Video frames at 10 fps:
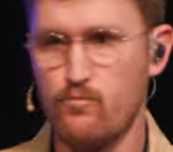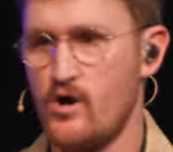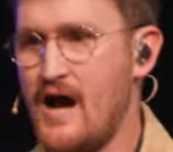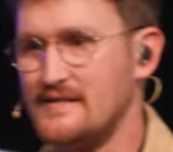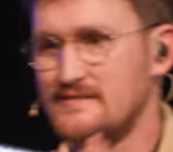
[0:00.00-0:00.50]

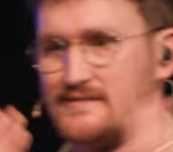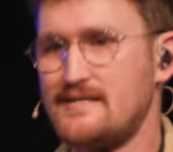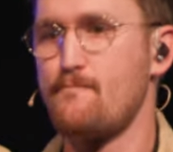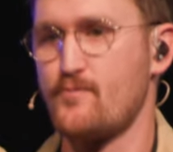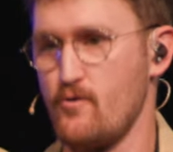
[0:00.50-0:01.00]
not
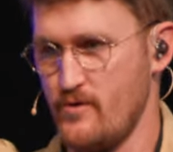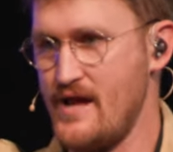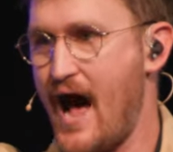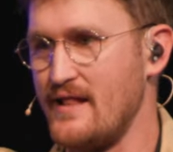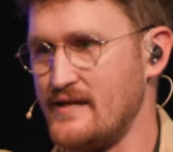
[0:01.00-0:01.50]
separate
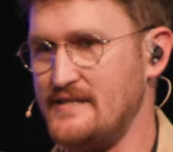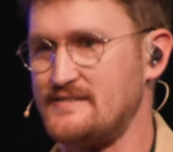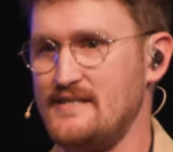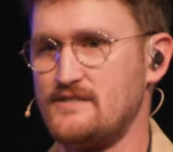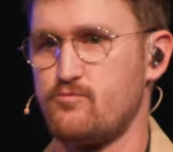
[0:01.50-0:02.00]
realities.
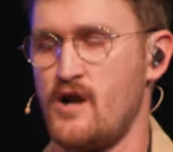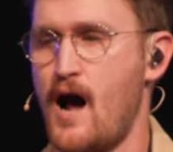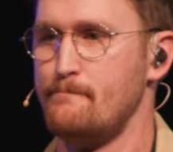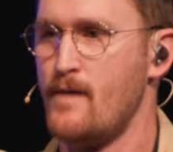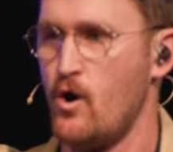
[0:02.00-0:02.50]
These were not
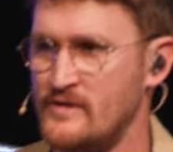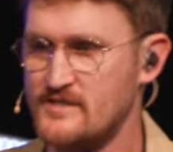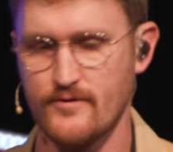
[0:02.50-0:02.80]
moments where